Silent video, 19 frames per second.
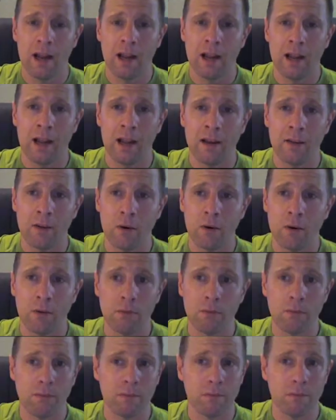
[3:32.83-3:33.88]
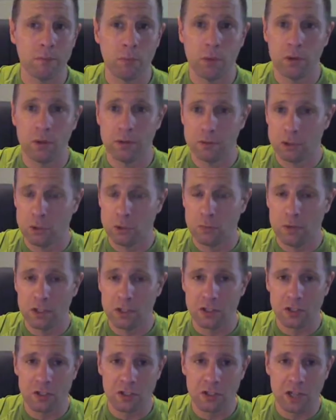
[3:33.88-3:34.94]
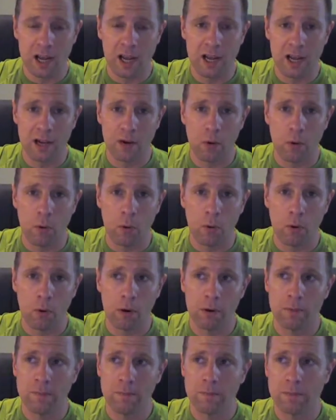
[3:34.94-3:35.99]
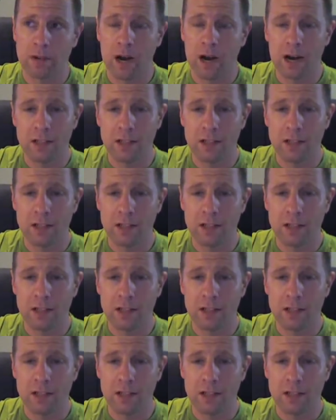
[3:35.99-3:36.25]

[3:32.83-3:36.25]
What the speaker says: and don't put too much stake or